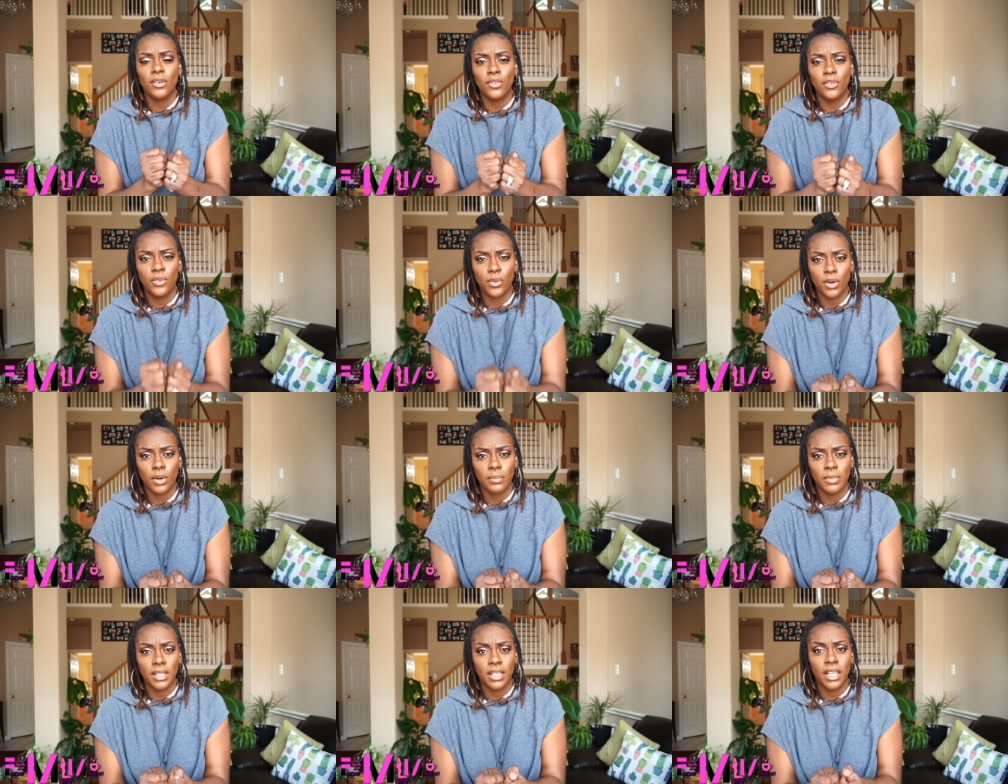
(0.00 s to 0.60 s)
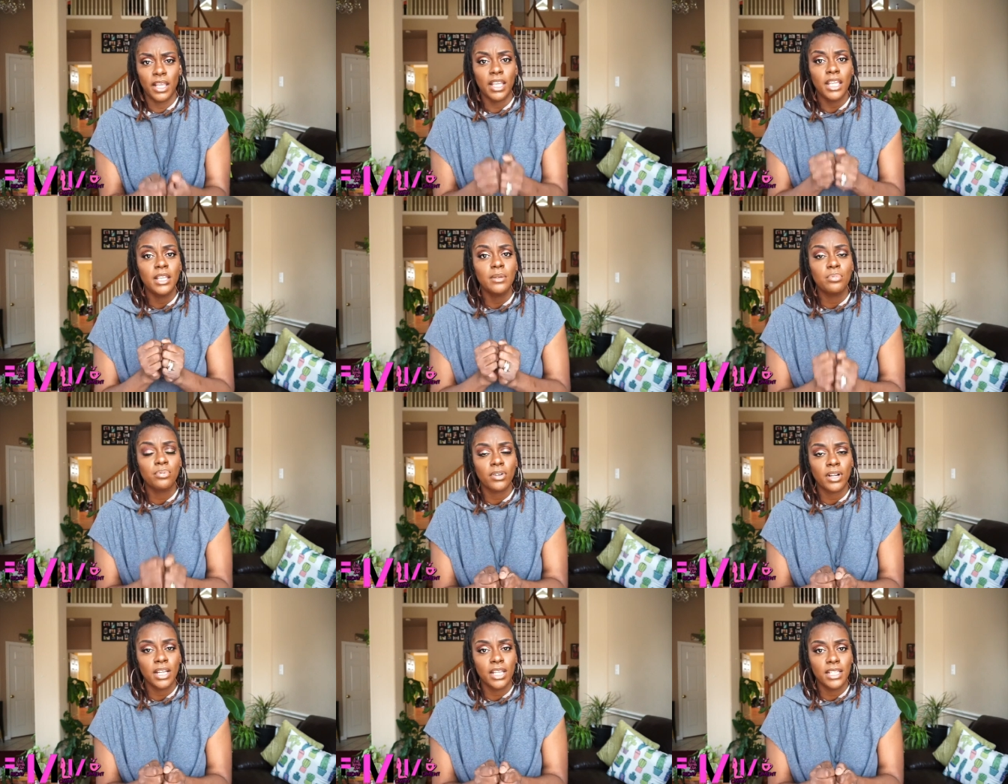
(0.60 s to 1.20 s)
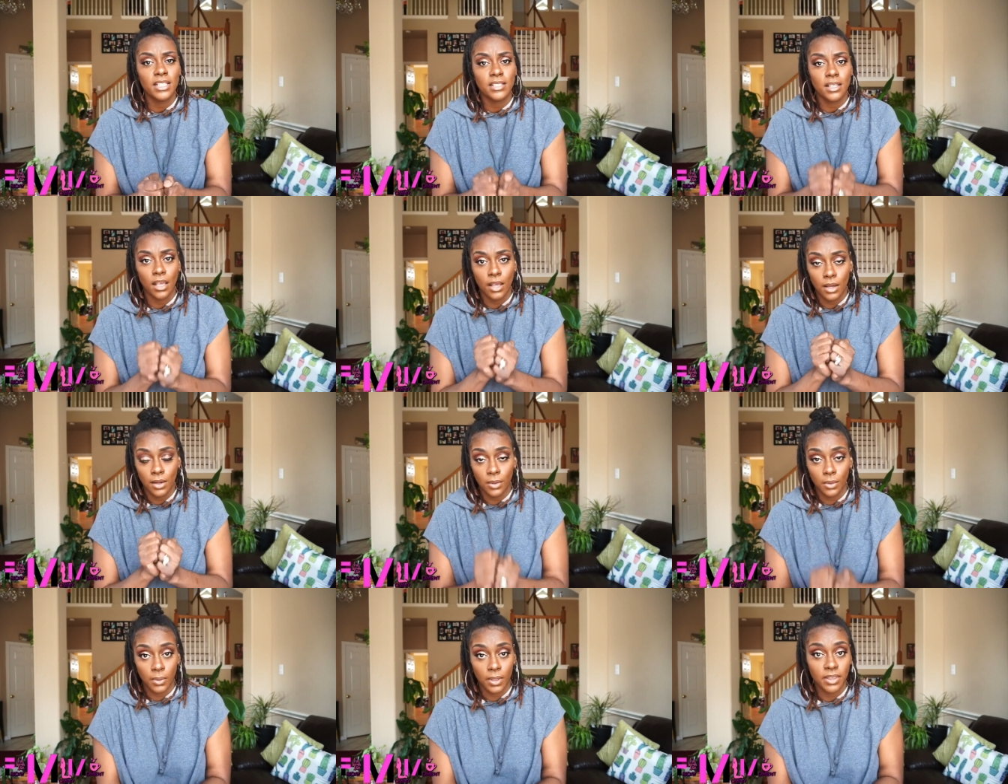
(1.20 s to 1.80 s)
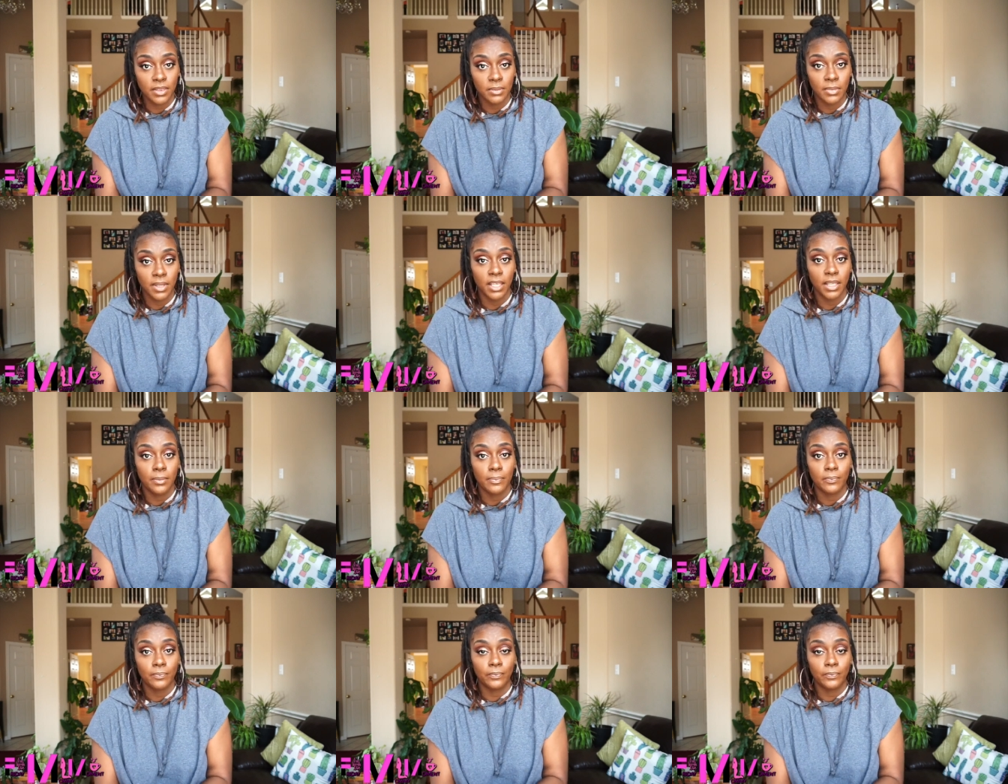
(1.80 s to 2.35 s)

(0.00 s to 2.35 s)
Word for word: for me. He prays with me.